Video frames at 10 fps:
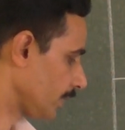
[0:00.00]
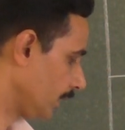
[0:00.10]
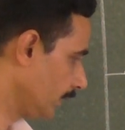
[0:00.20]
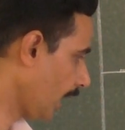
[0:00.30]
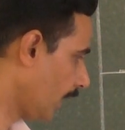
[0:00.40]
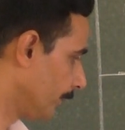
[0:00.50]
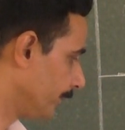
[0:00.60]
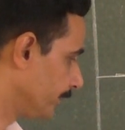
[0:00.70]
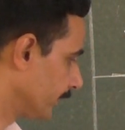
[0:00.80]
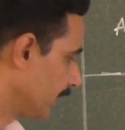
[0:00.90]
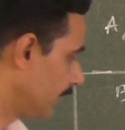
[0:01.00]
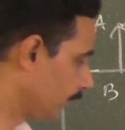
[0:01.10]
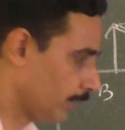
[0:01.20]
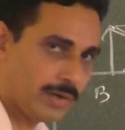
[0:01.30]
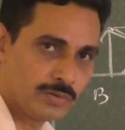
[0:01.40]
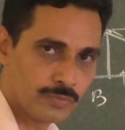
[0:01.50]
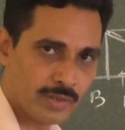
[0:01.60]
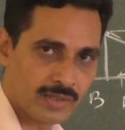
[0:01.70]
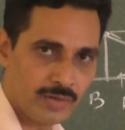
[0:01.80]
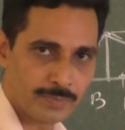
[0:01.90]
Now if you want to
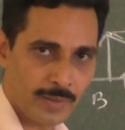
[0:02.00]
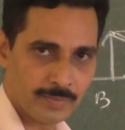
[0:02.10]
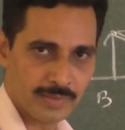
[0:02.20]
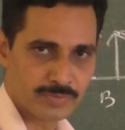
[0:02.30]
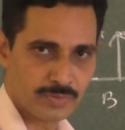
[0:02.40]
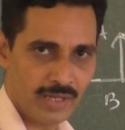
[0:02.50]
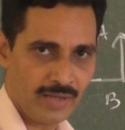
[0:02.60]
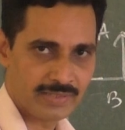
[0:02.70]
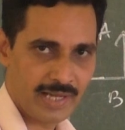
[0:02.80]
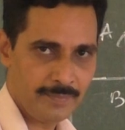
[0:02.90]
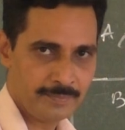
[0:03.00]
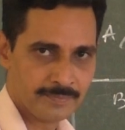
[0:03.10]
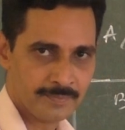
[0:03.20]
work out problems, do we have time?